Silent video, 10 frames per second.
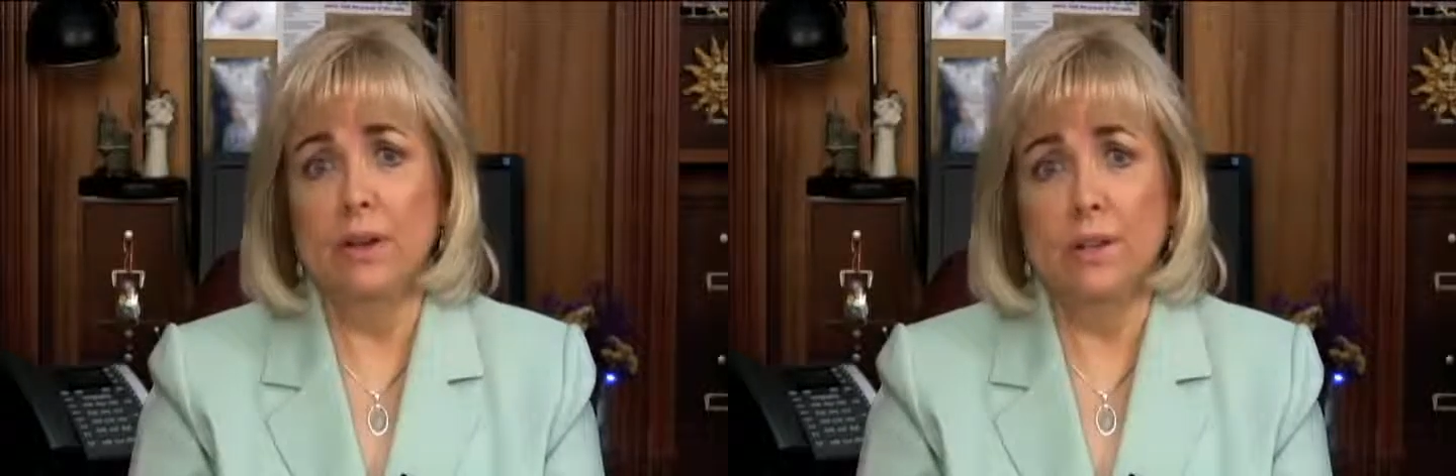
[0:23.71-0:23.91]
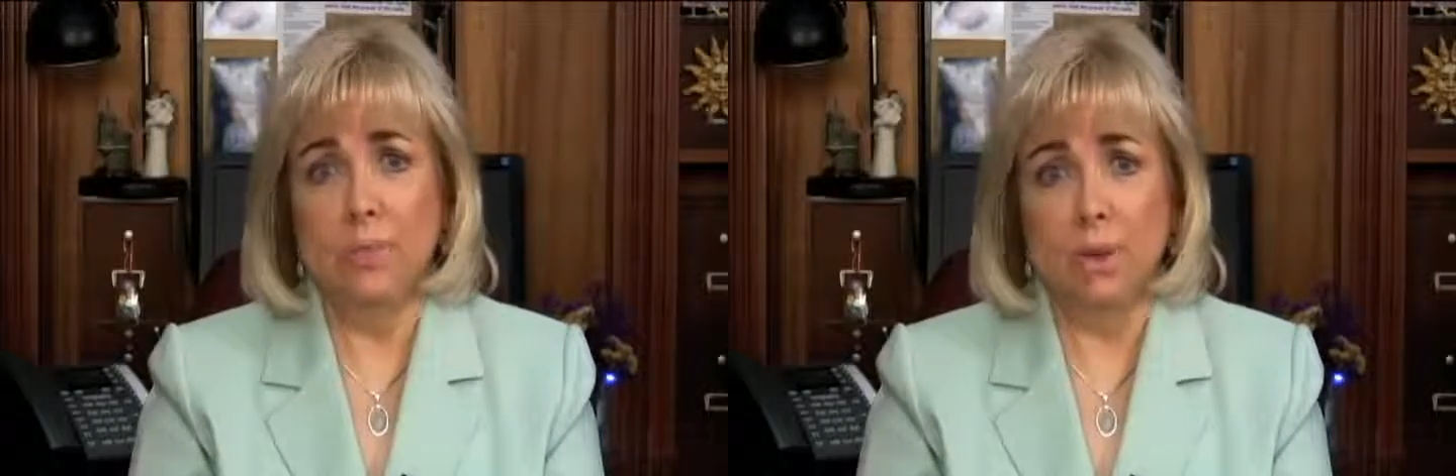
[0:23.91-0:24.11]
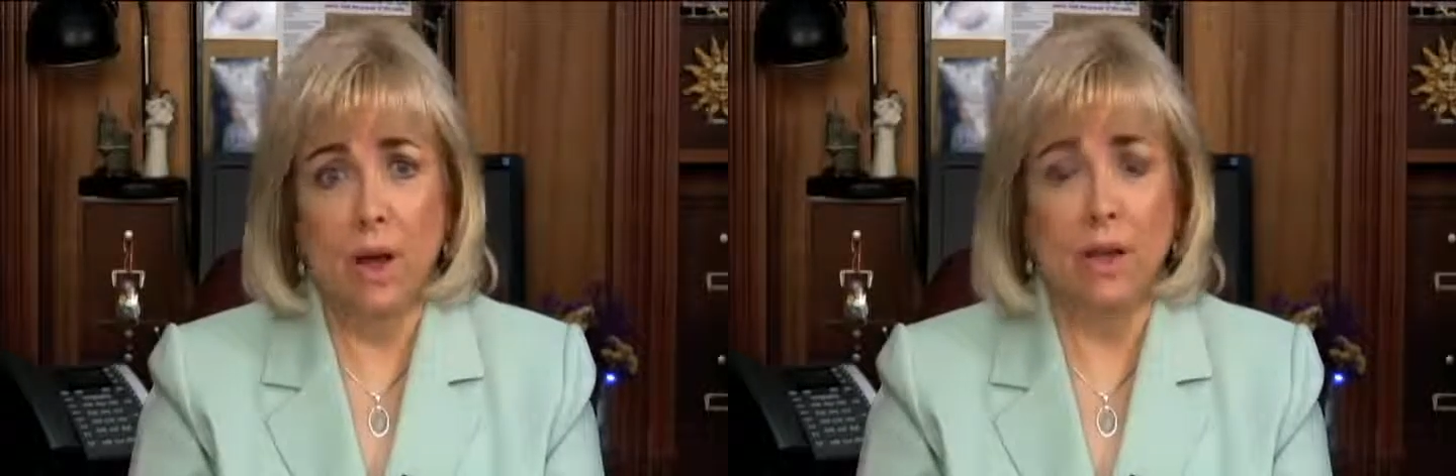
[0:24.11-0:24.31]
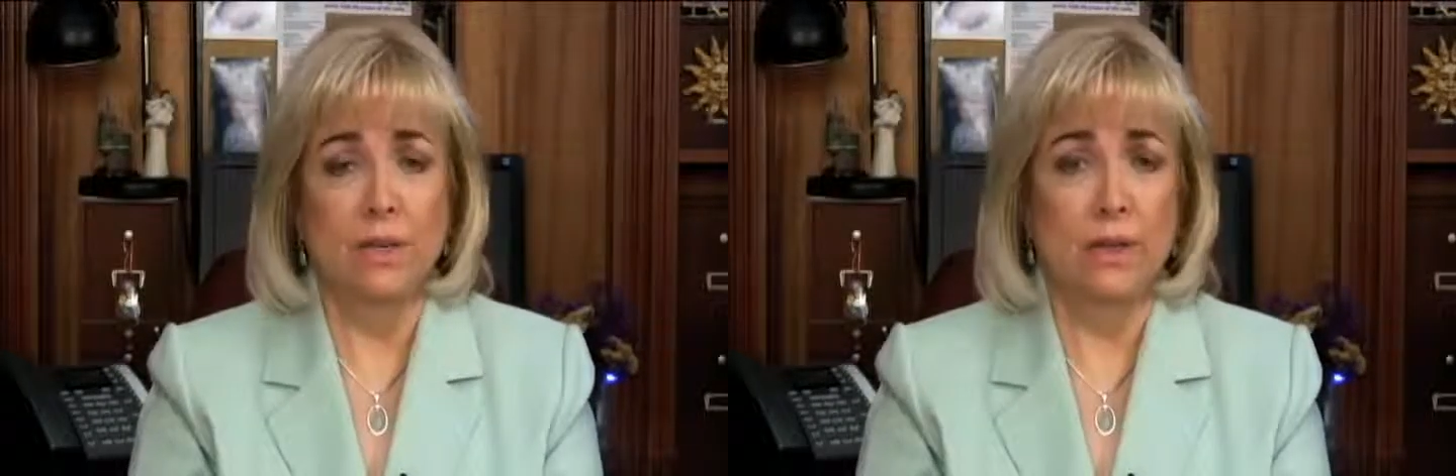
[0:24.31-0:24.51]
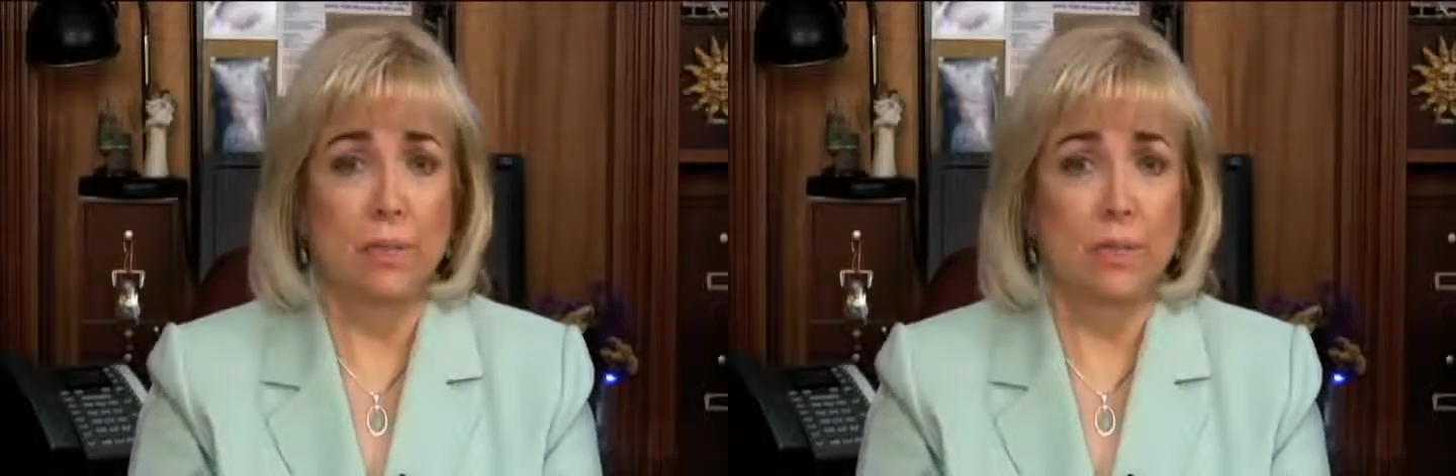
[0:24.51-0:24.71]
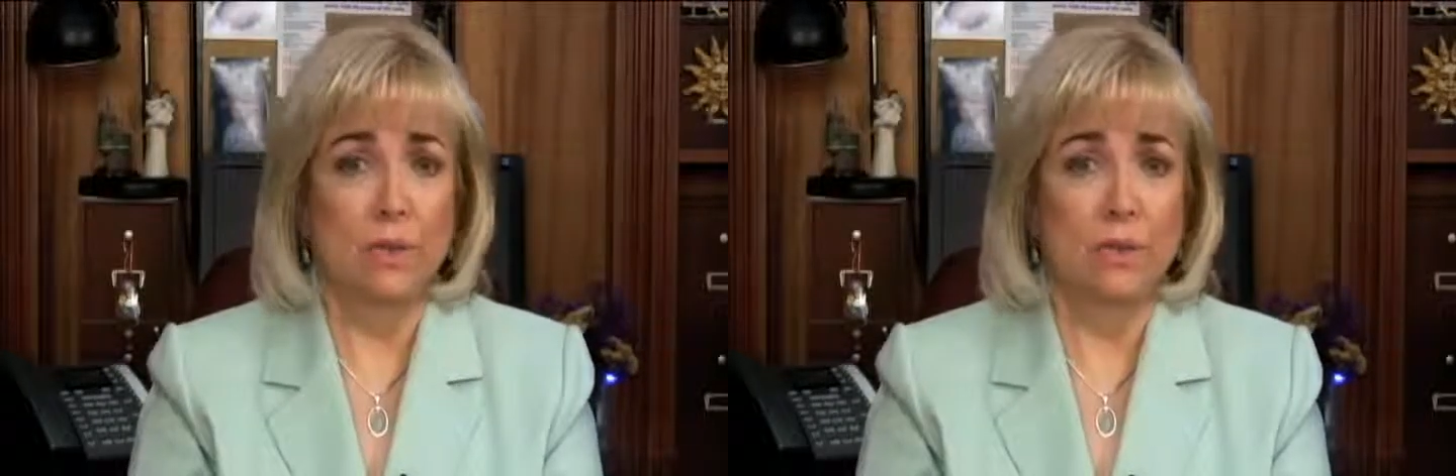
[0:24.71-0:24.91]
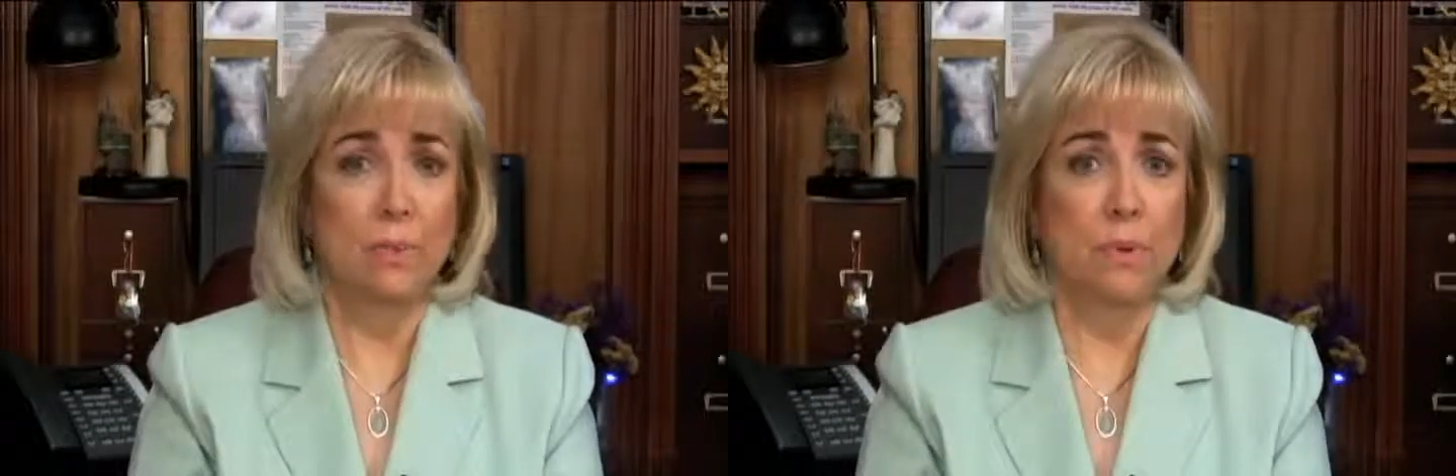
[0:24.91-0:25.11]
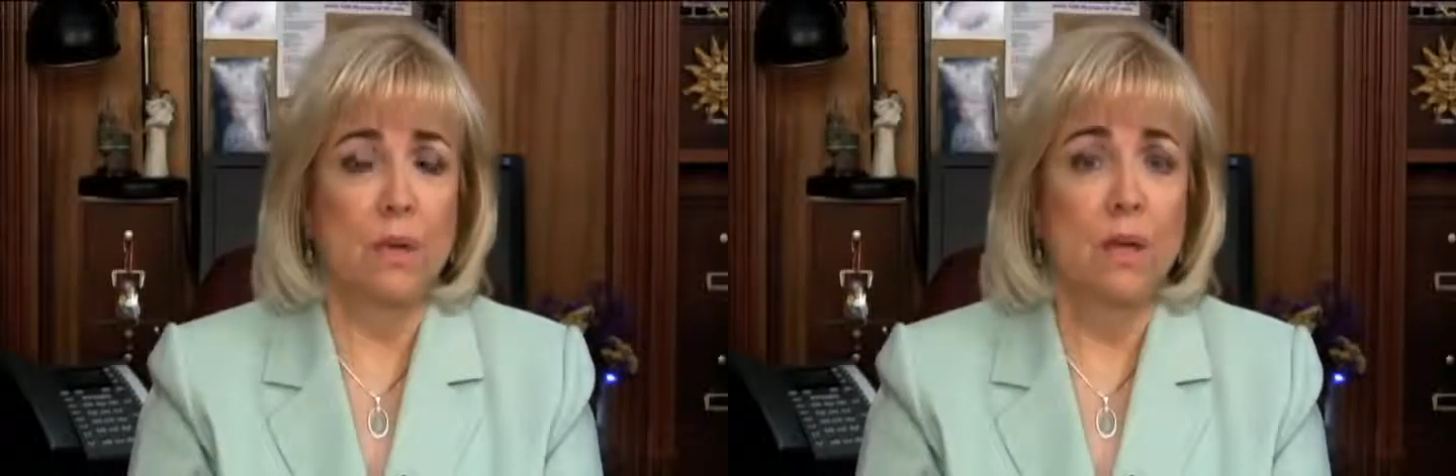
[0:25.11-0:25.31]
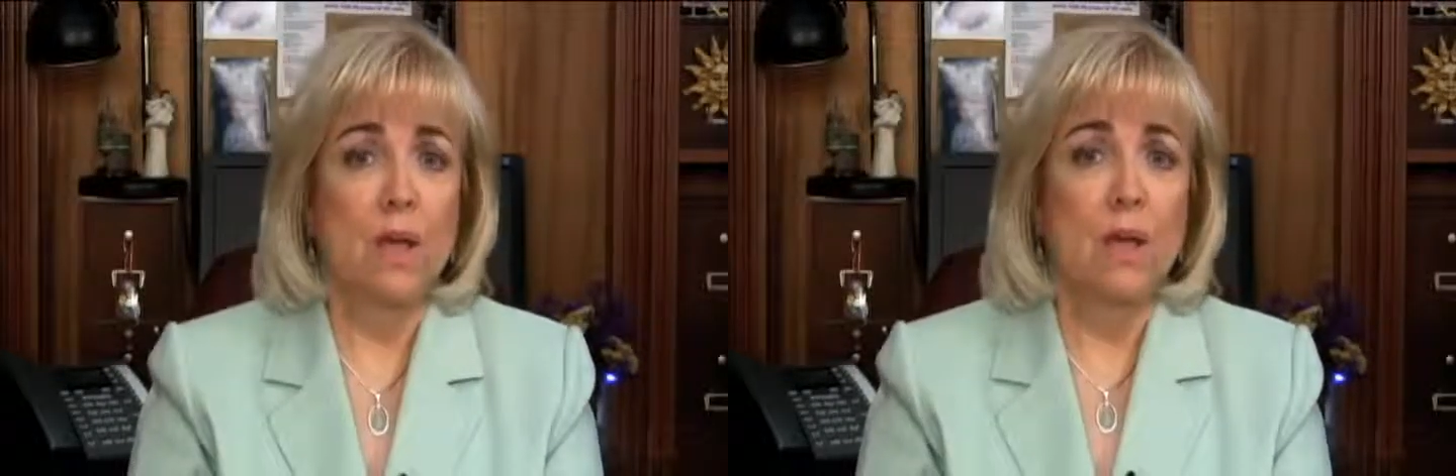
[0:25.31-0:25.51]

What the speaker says: to the precautionary principle